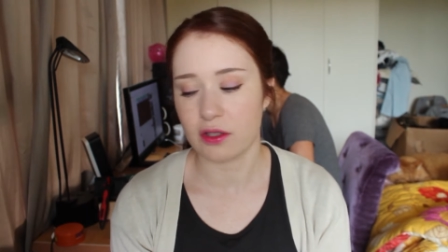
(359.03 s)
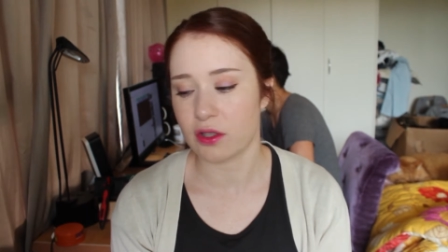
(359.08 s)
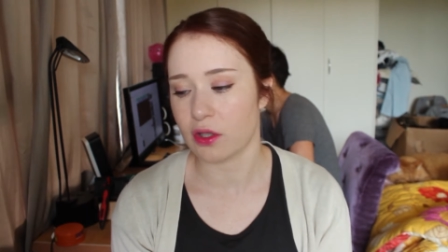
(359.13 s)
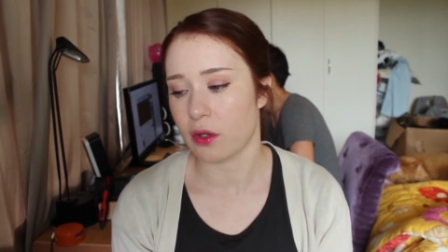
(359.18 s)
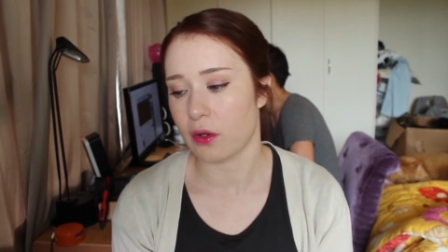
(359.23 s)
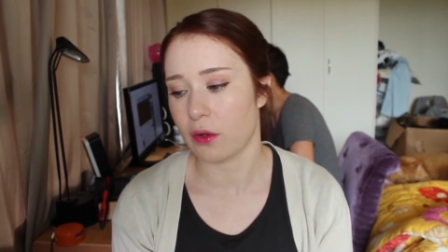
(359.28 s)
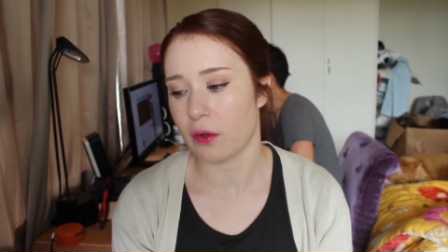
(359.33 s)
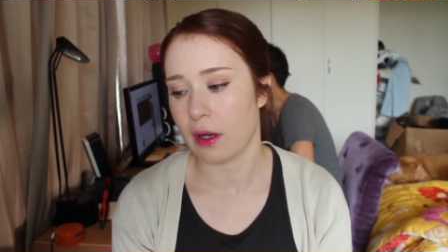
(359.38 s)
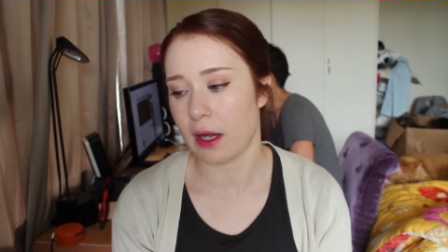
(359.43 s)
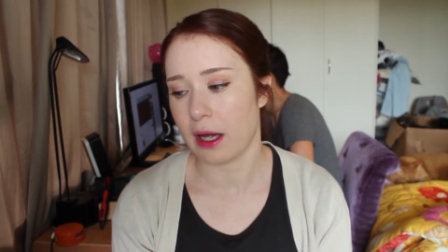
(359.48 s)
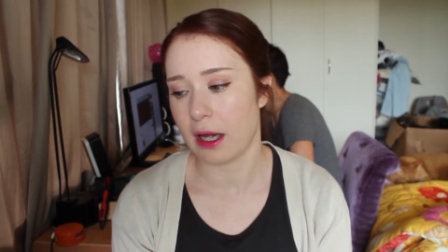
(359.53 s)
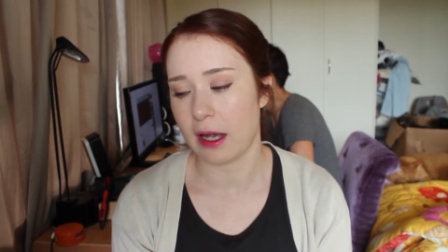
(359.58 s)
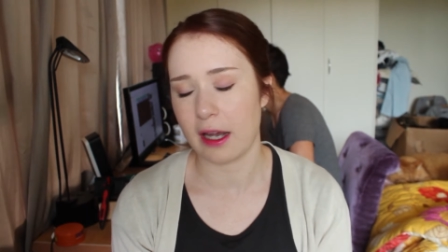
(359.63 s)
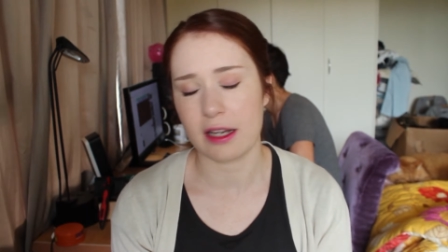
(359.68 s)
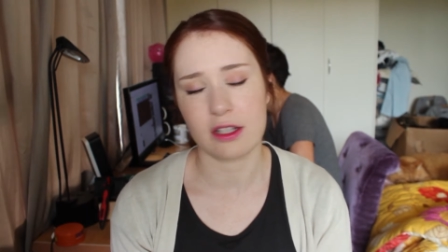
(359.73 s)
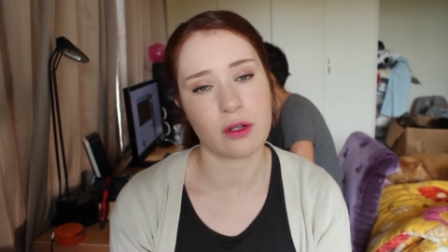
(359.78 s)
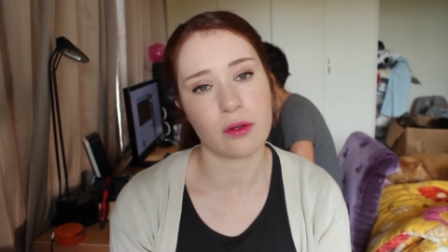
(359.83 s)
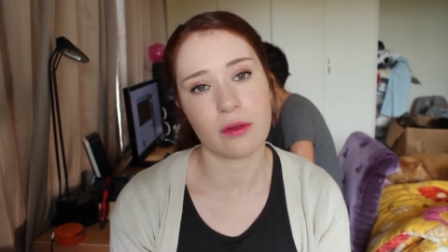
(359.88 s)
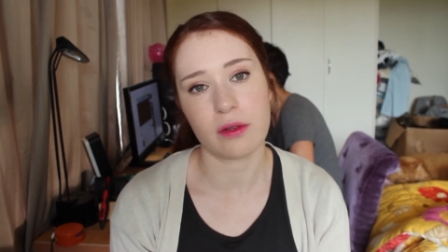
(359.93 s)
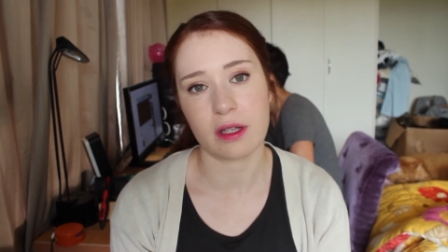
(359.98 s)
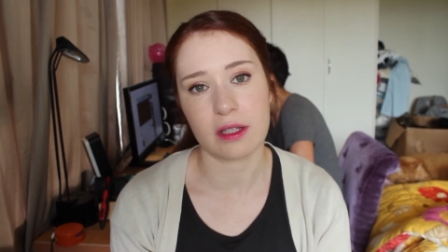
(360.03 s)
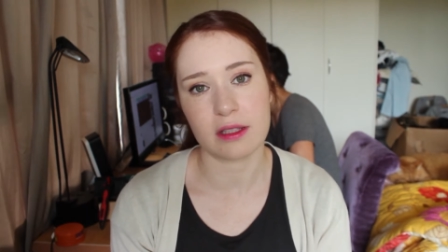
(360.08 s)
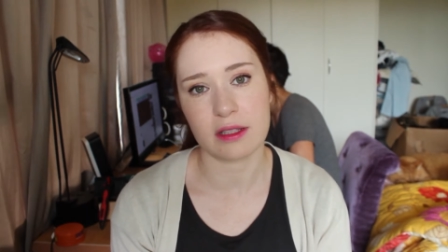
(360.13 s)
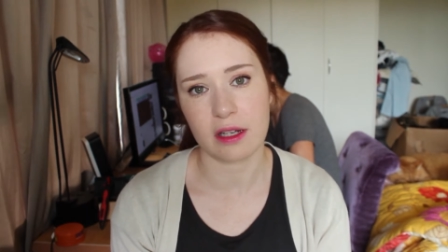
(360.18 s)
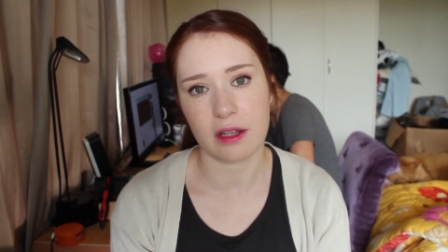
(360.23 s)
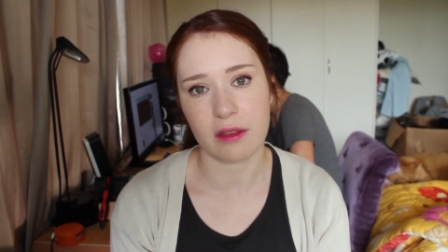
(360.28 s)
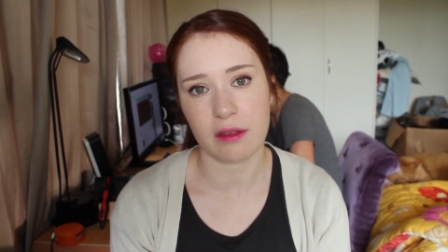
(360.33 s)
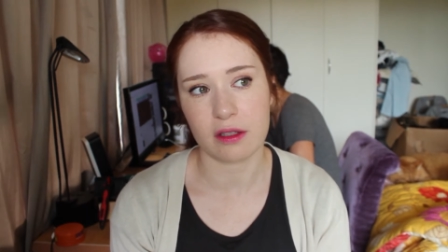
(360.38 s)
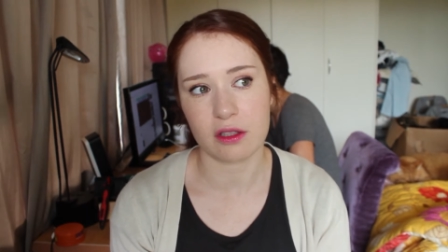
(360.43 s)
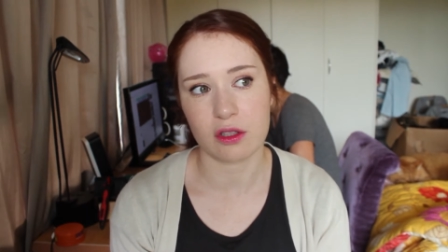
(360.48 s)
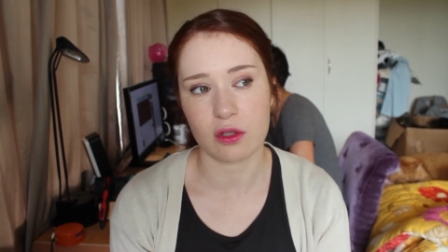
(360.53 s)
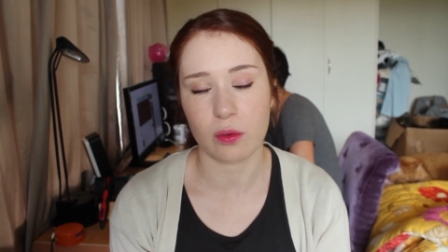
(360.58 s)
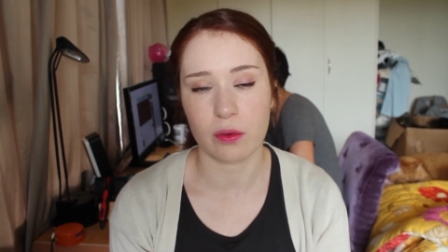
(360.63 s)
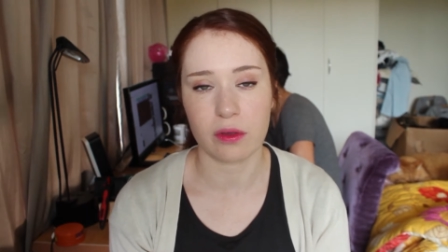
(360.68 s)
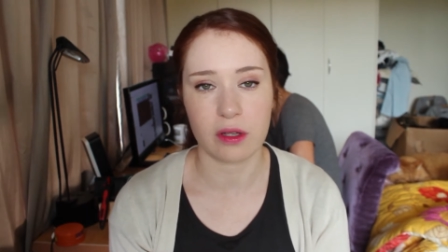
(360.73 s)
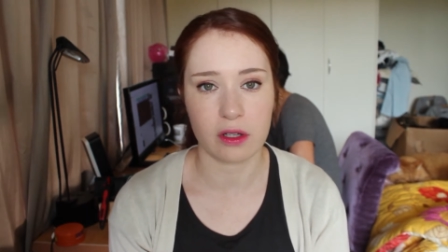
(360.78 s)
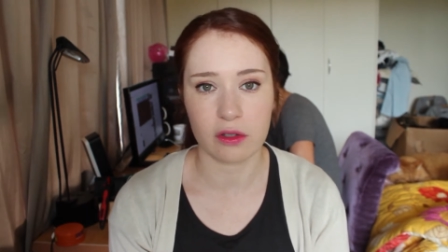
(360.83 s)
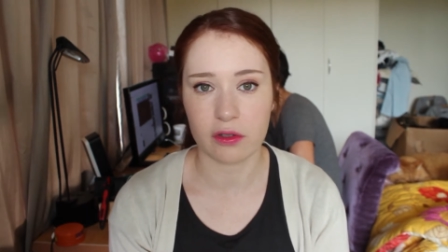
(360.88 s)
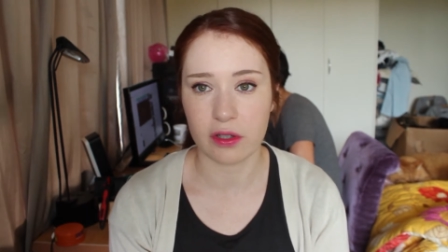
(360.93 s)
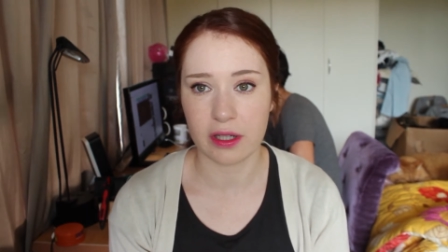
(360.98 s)
so I don't think it's anything to do with
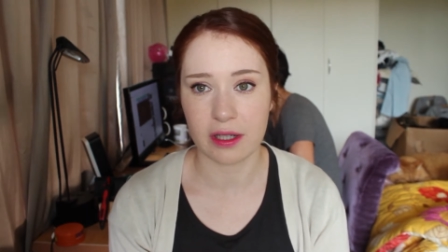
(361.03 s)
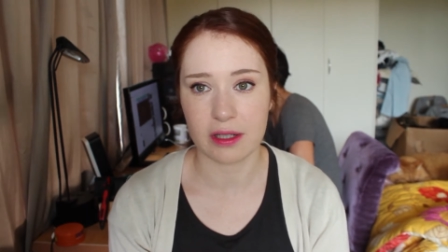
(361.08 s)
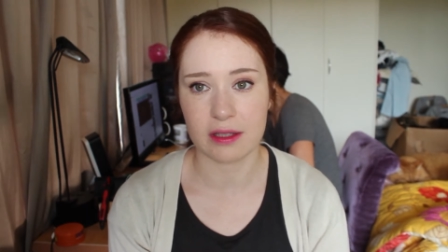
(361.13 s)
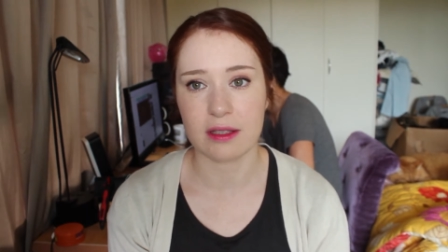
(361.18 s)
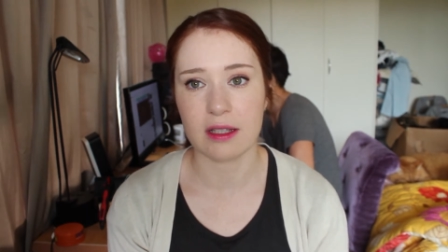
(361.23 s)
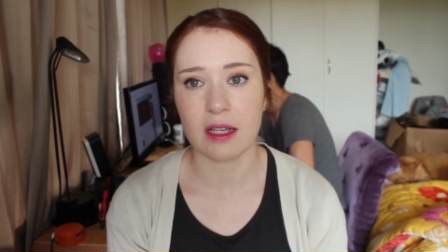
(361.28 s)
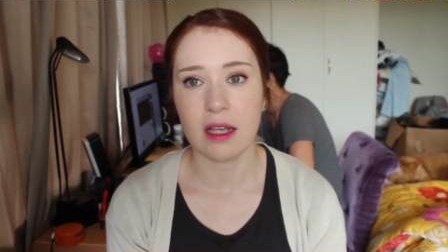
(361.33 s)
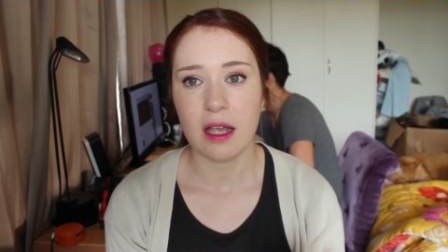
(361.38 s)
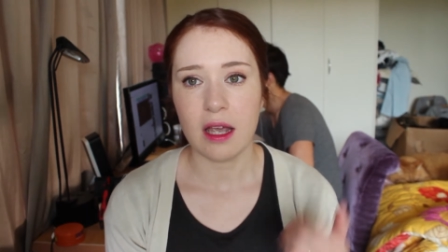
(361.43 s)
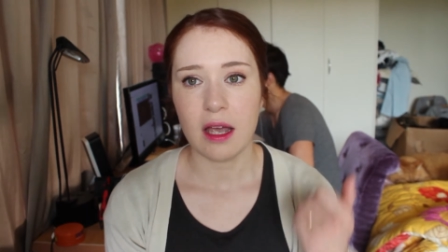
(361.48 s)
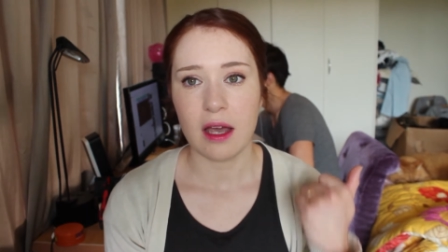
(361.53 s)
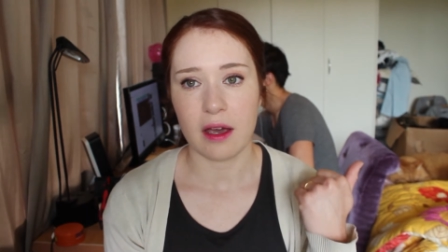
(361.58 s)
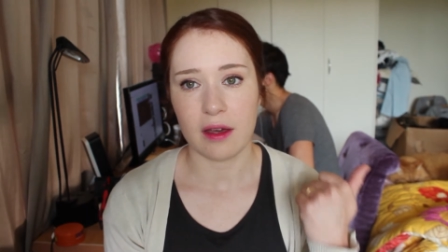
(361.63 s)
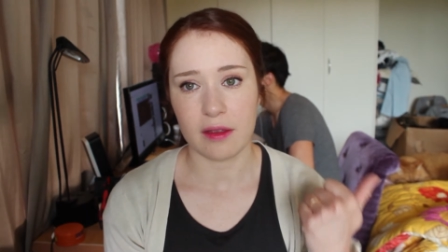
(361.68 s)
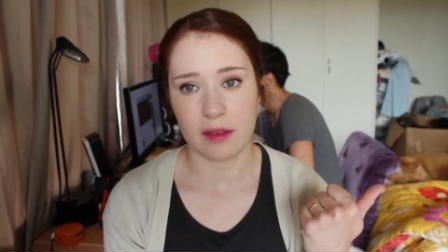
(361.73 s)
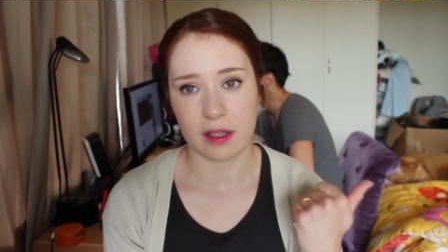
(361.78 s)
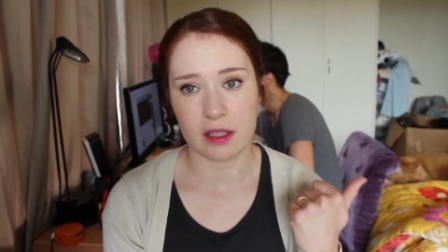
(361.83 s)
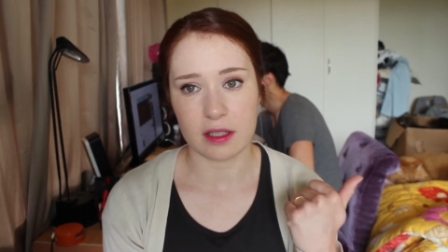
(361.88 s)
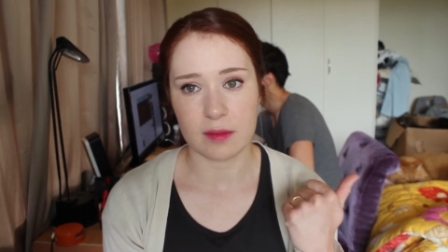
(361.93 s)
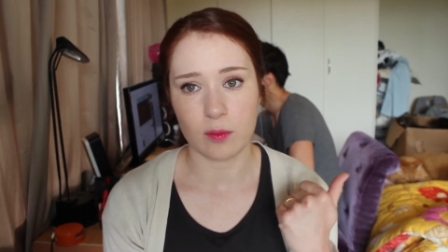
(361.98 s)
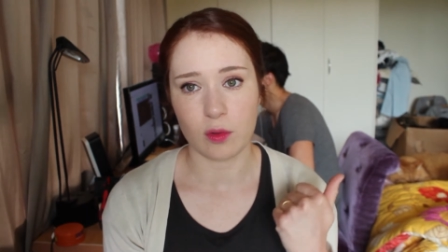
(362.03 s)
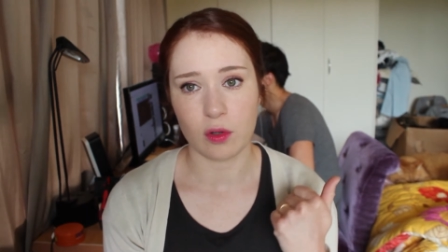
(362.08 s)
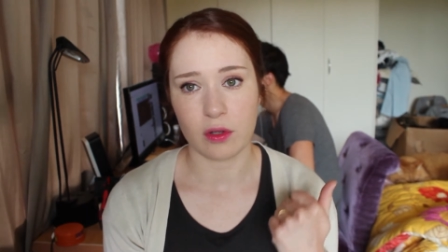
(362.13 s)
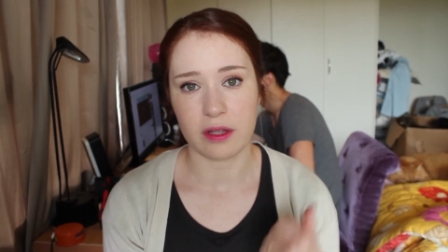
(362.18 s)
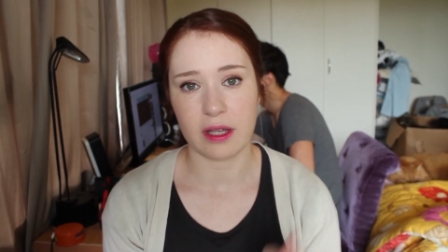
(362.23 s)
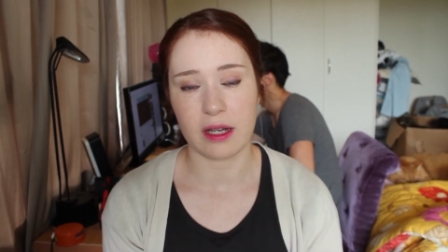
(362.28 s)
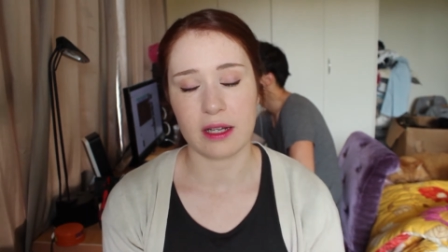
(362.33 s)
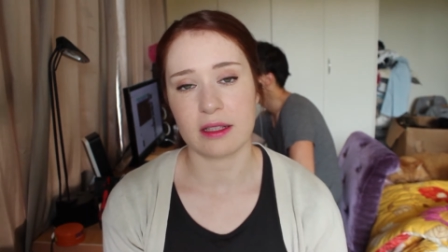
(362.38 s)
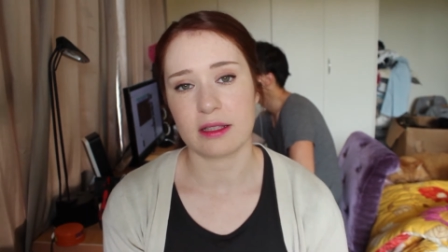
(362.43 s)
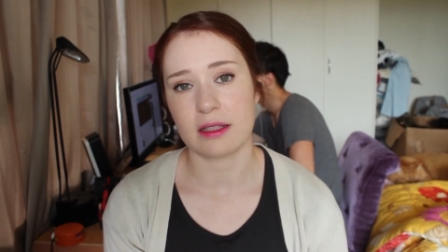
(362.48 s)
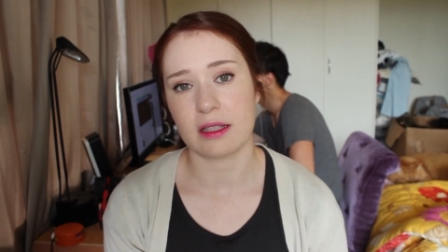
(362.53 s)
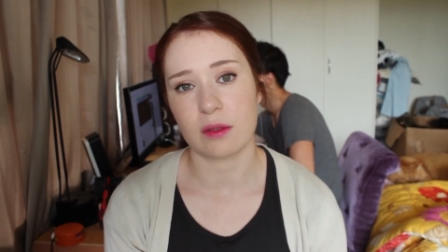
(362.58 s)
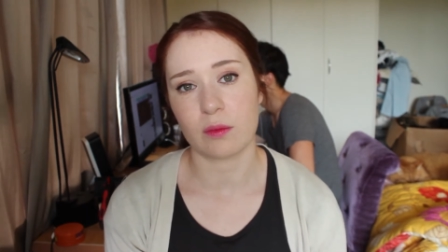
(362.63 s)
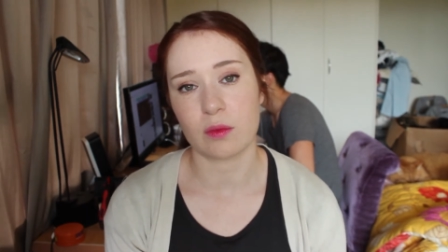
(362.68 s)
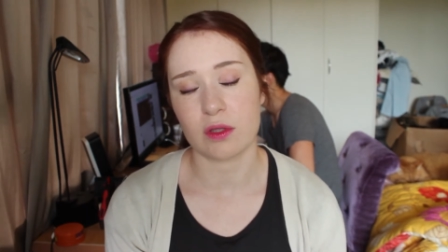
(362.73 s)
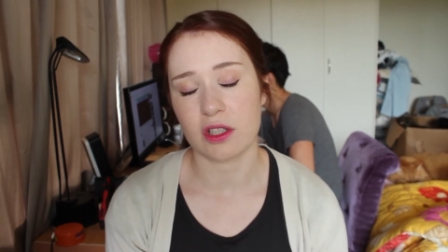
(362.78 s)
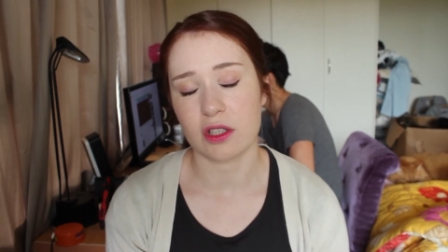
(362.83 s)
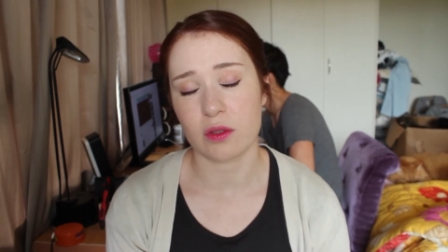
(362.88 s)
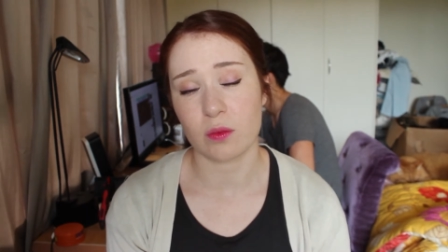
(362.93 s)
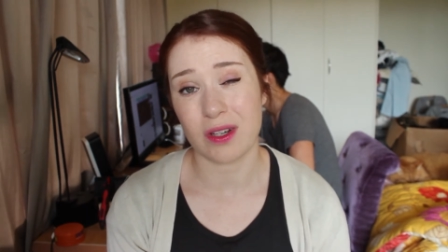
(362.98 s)
the ingredients. I think it's more that his skin
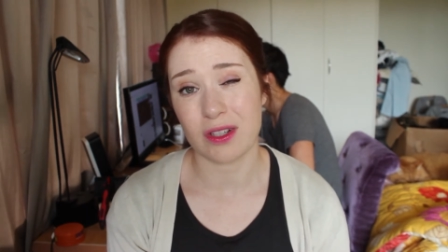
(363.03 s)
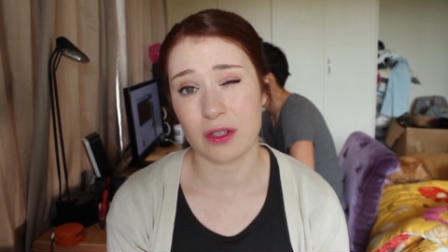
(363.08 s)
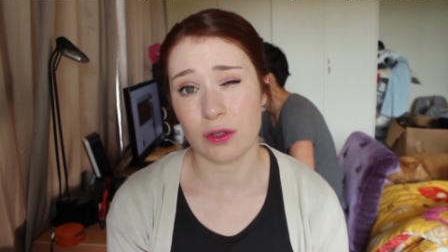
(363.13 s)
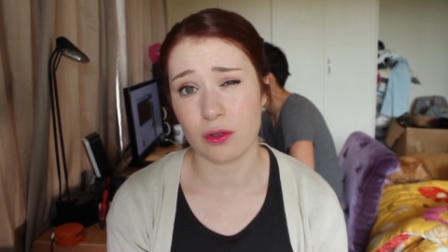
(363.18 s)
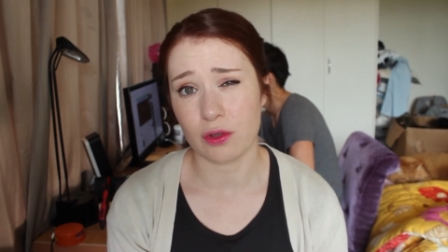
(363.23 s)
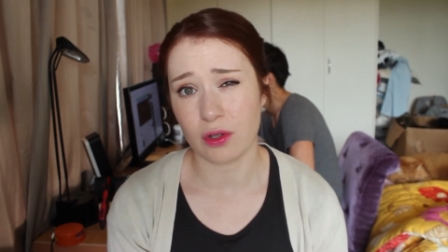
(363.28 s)
was just way too